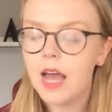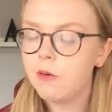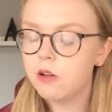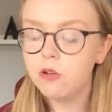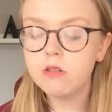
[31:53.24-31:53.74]

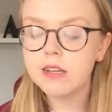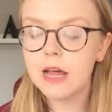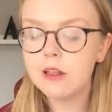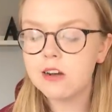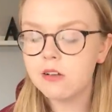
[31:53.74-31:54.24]
I will
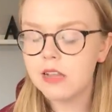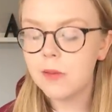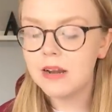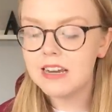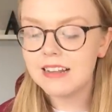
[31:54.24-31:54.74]
altogether lose
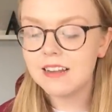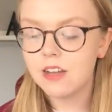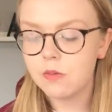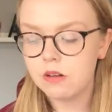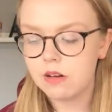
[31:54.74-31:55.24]
the ability
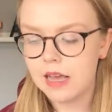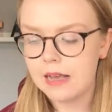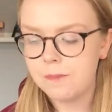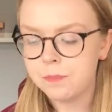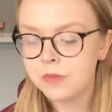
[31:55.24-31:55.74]
to
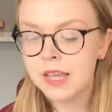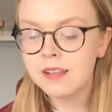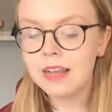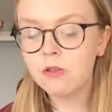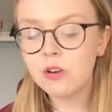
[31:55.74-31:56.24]
communicate.
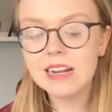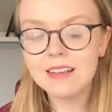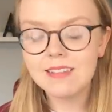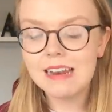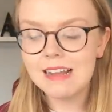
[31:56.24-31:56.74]
Sound
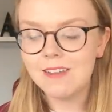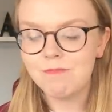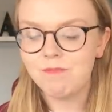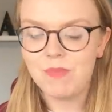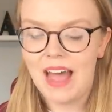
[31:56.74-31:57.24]
realistic?
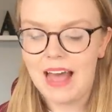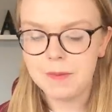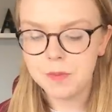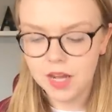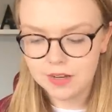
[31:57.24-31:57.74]
Nah,
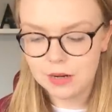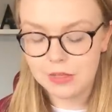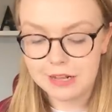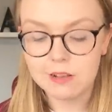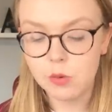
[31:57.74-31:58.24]
I didn't
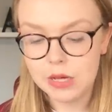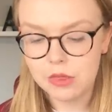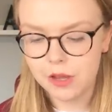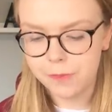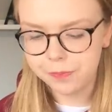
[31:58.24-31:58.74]
think so
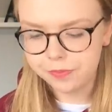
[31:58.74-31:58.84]
either.